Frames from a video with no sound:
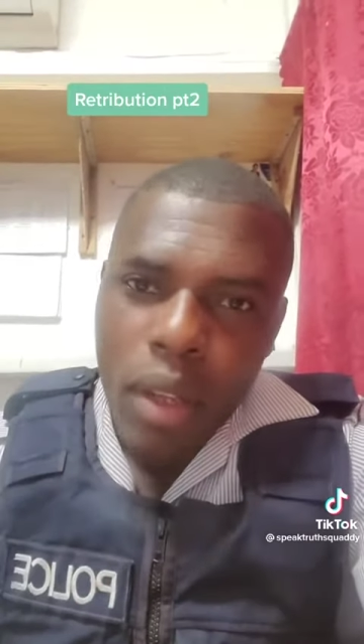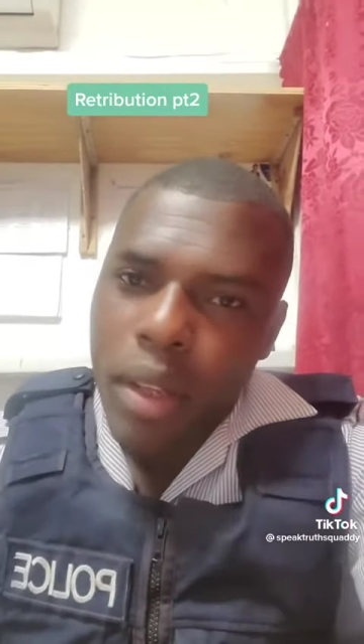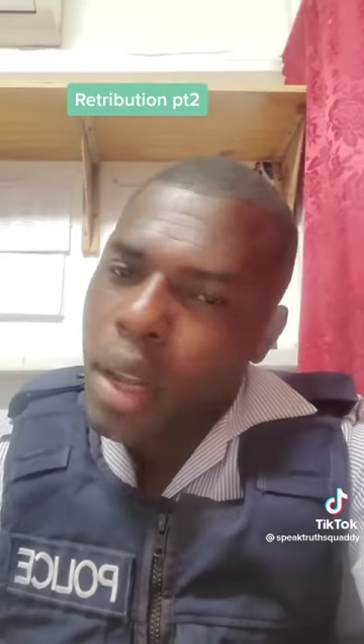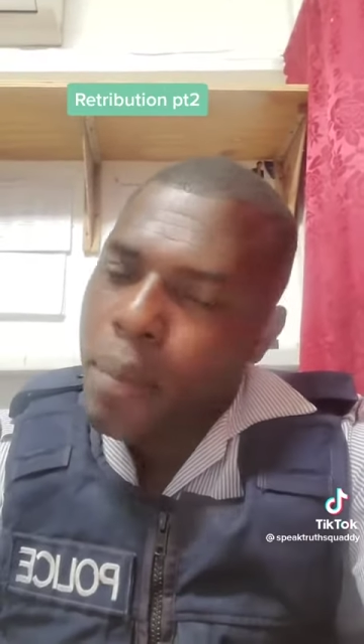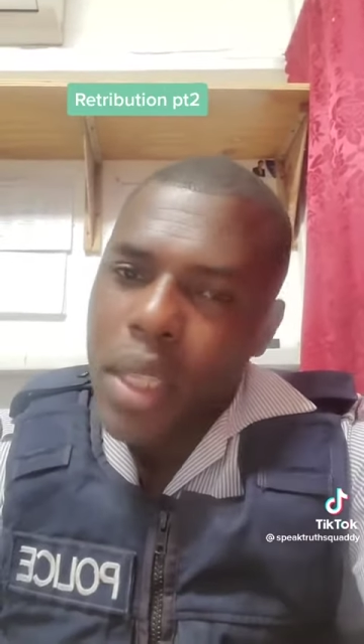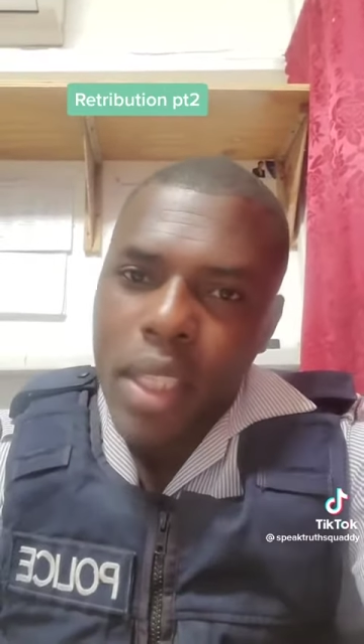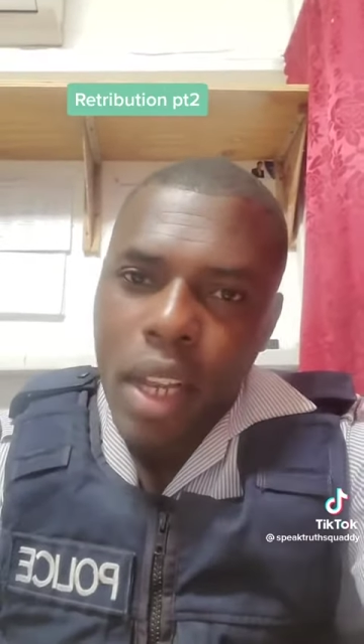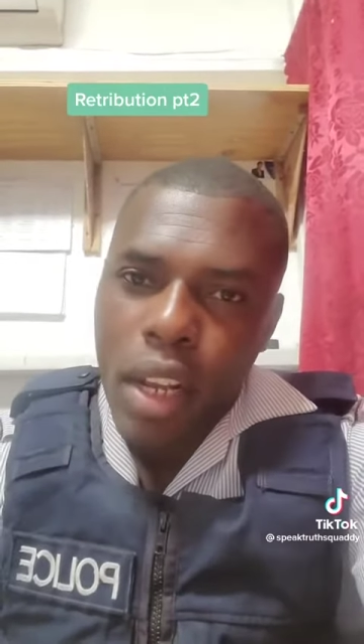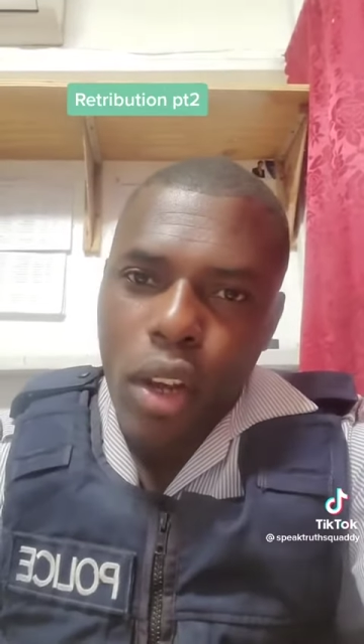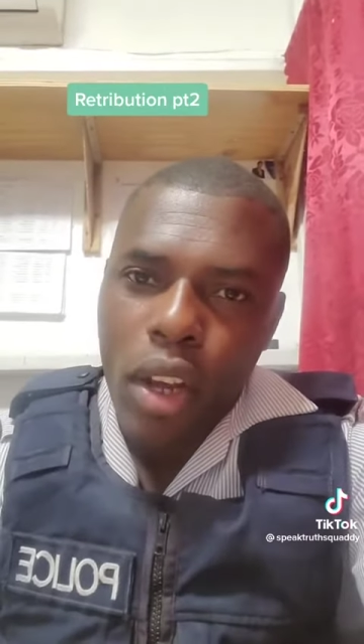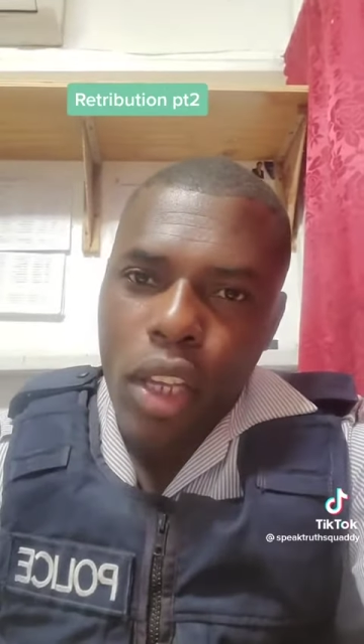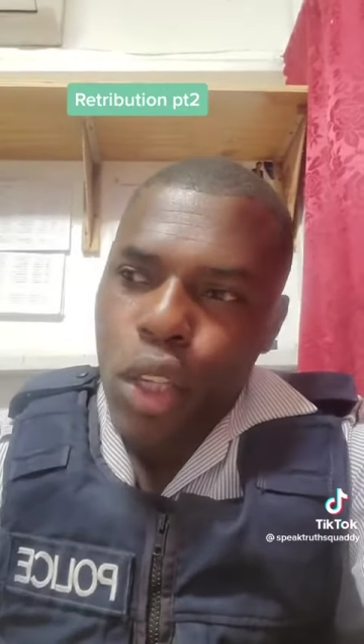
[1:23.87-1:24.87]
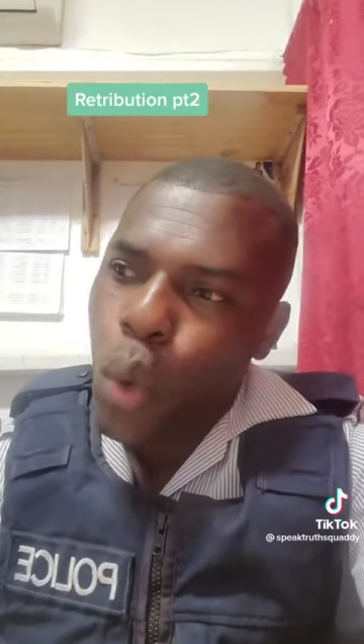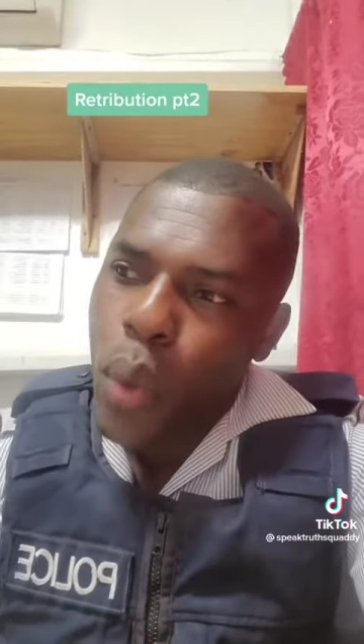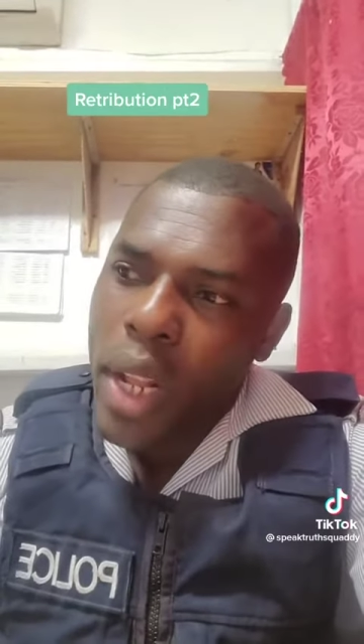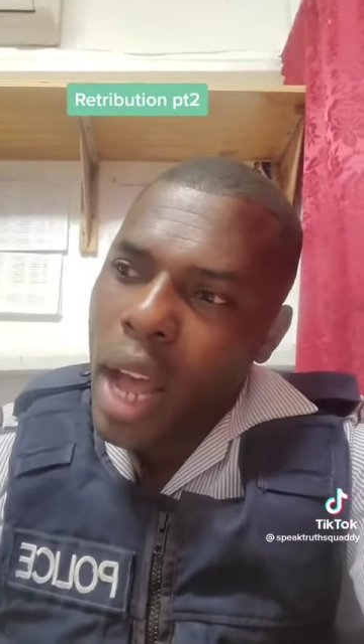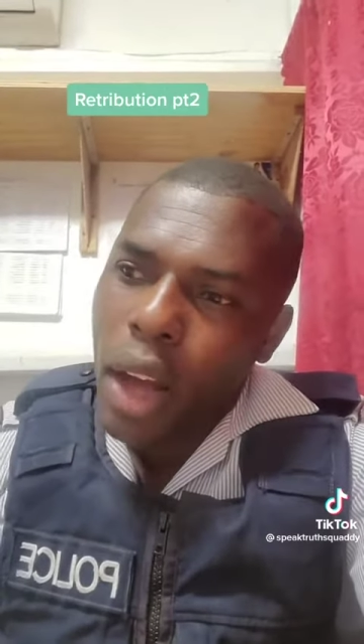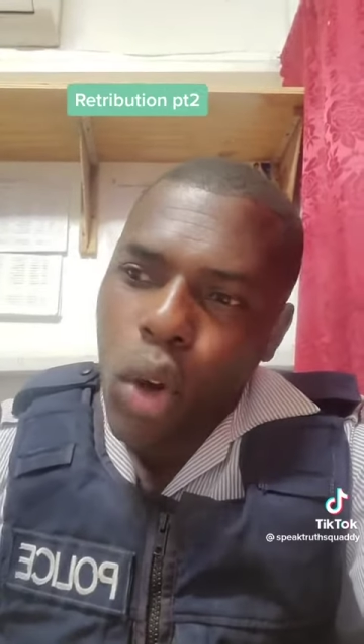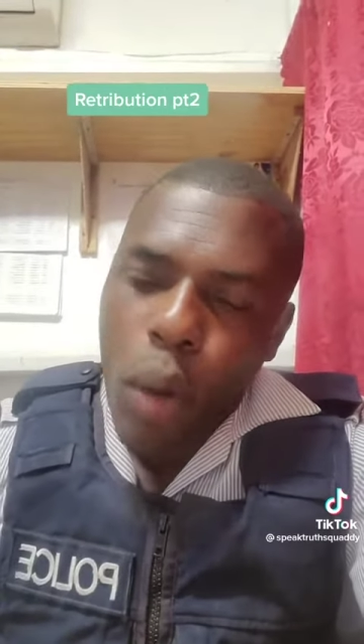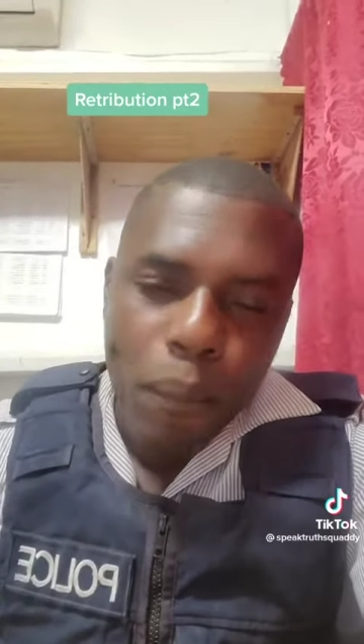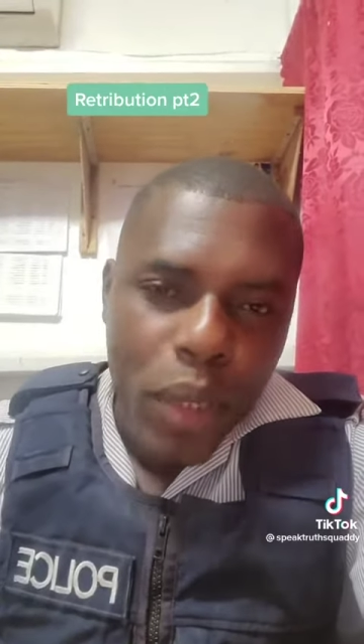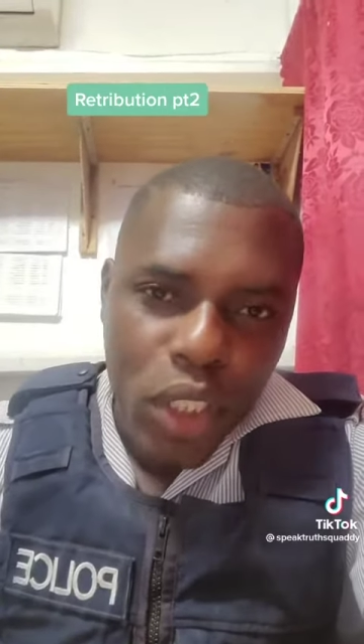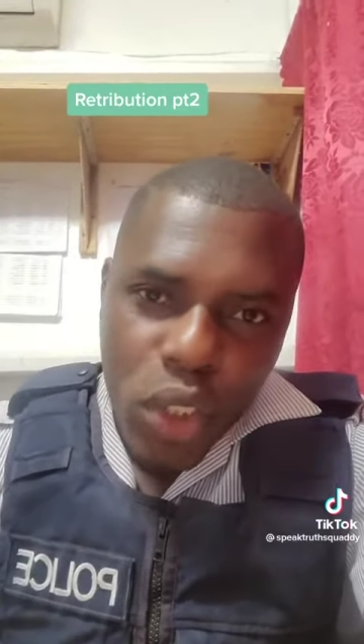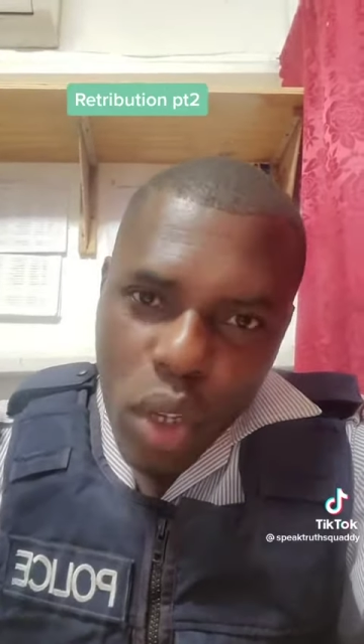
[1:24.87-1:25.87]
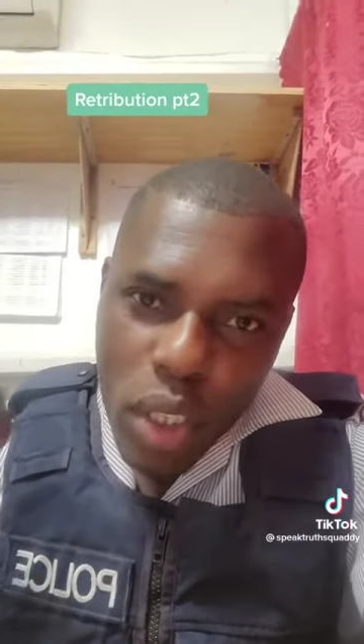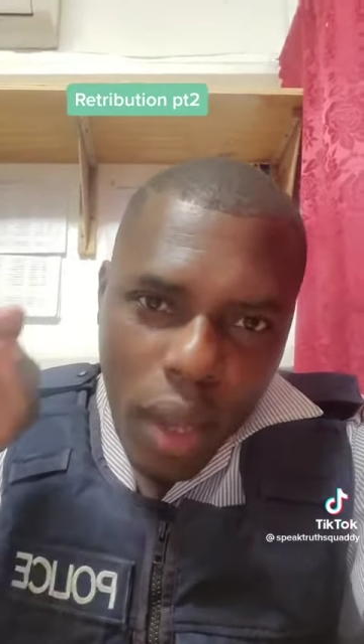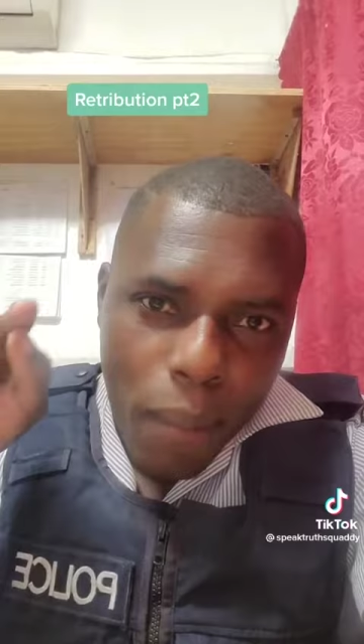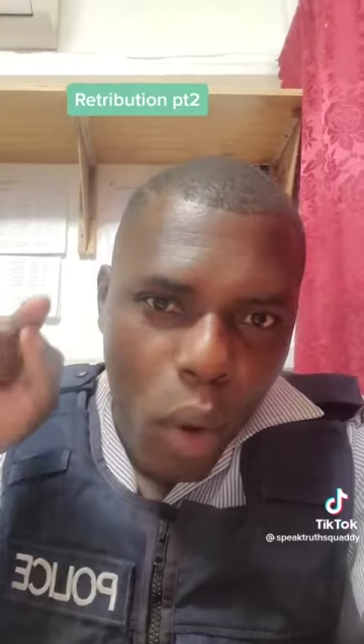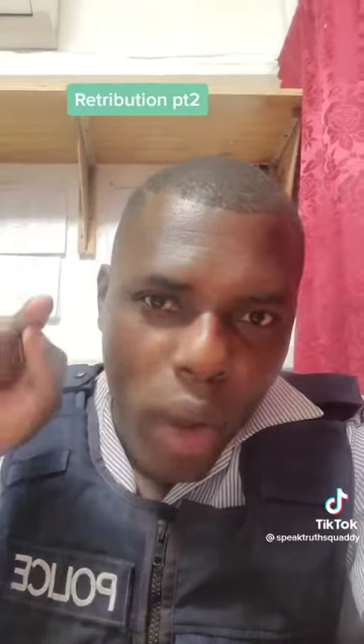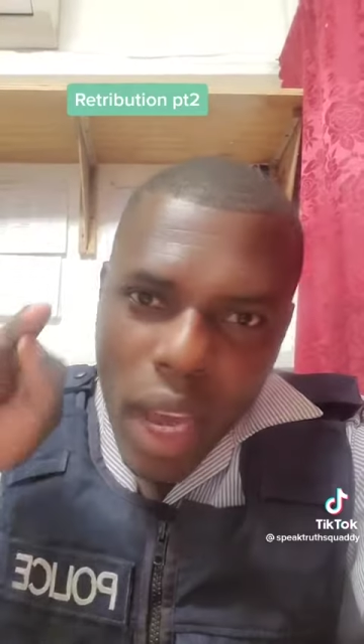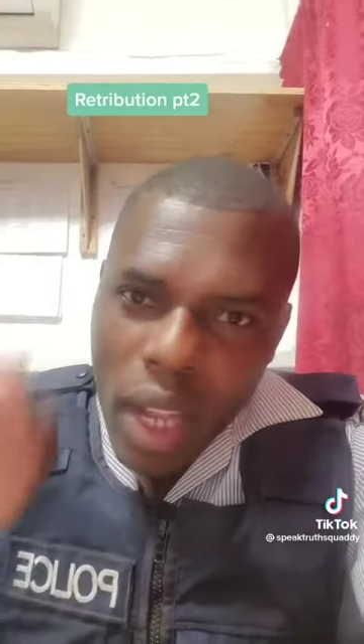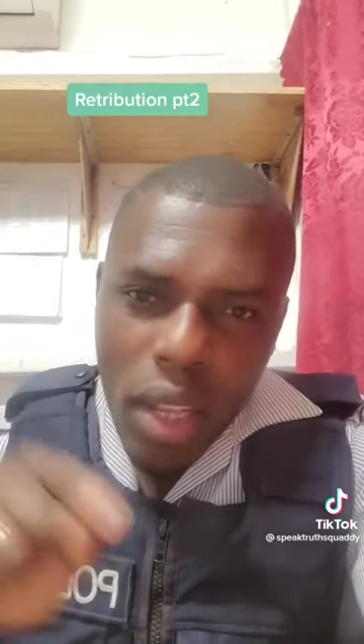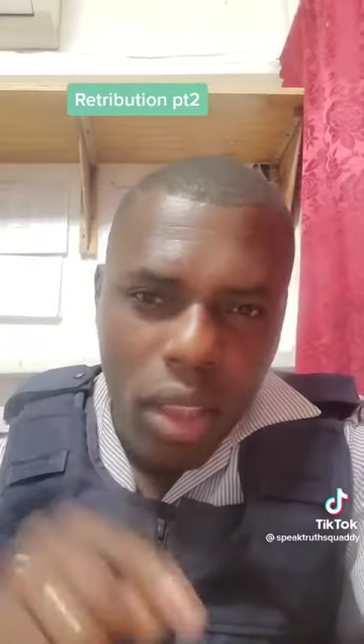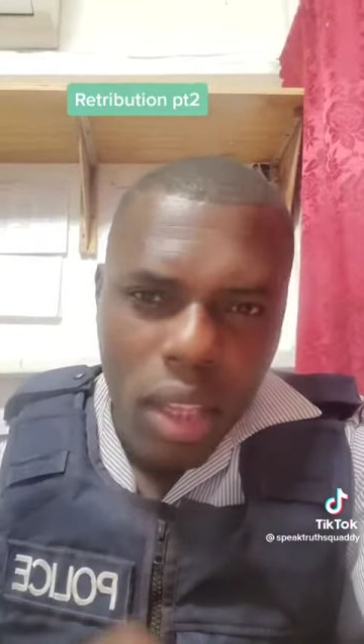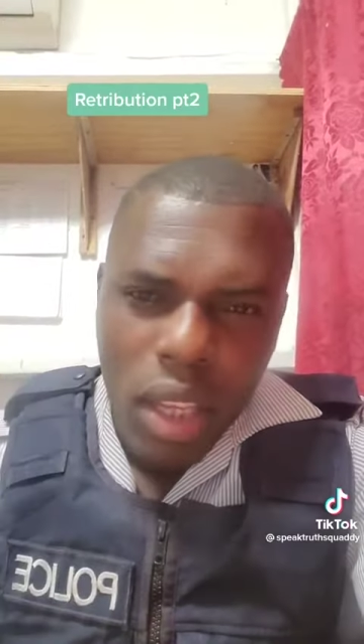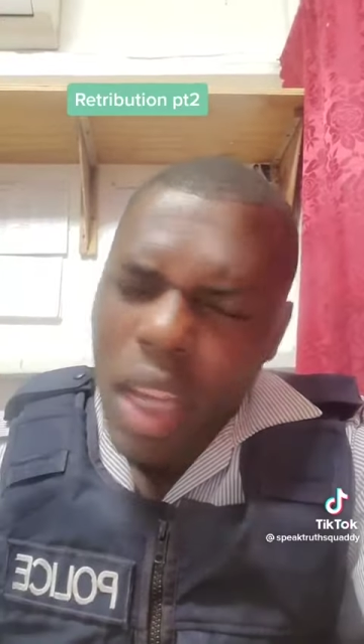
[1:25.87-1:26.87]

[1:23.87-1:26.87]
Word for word: Let me tell you, you will accomplish just about anything.